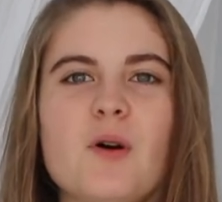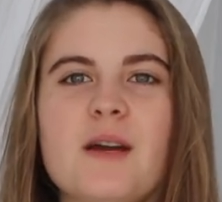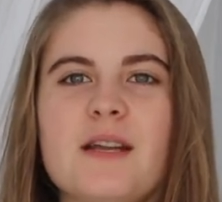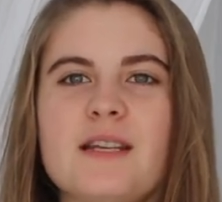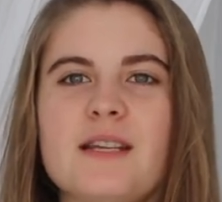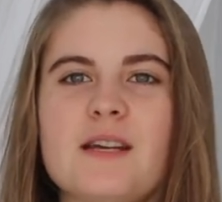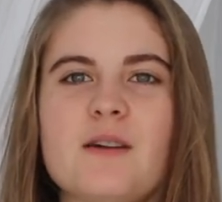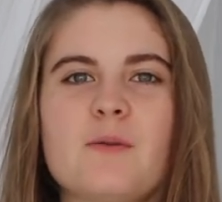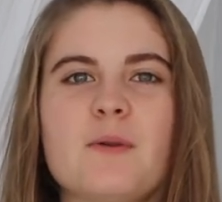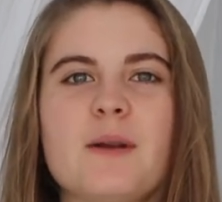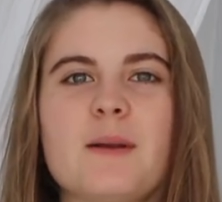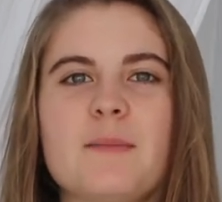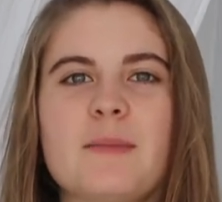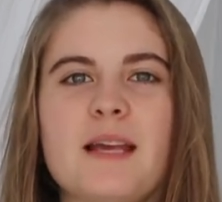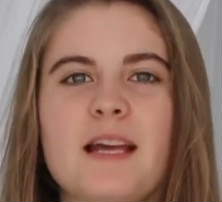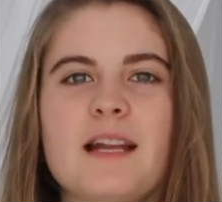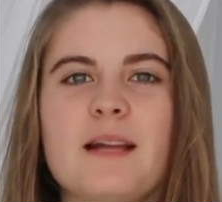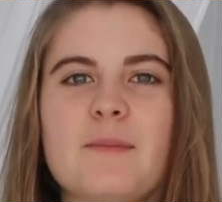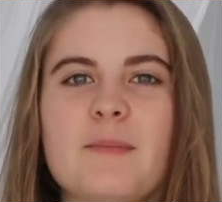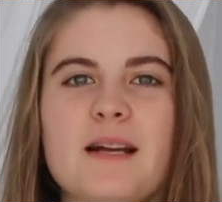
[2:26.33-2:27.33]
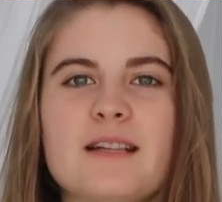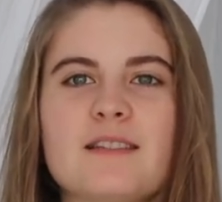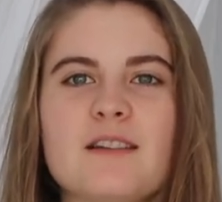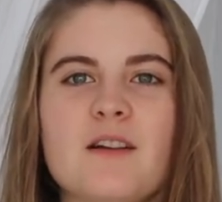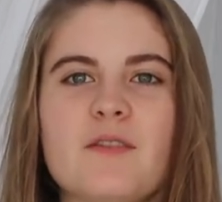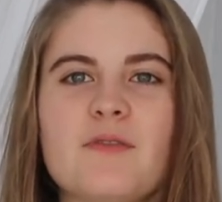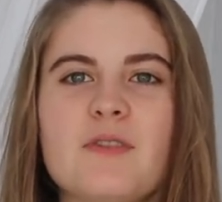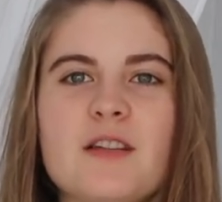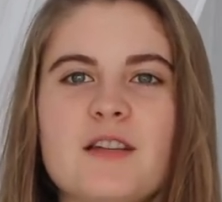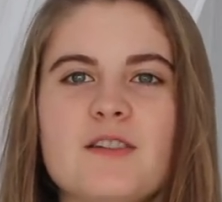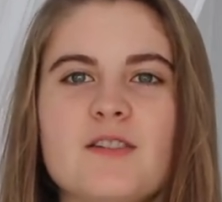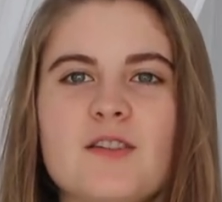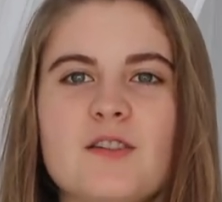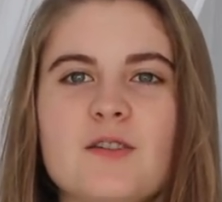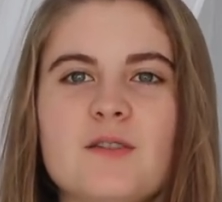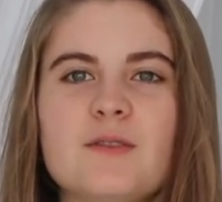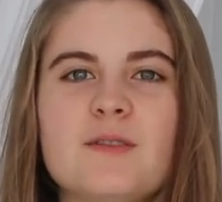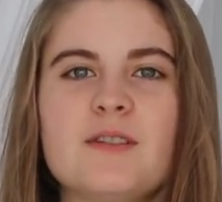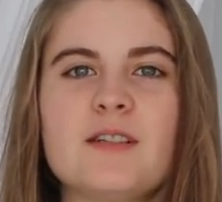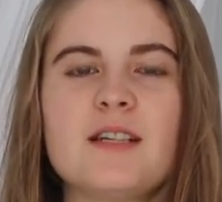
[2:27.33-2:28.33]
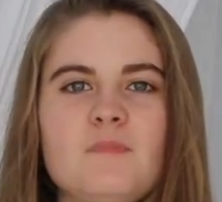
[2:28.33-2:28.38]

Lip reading: idea what I'm getting myself into.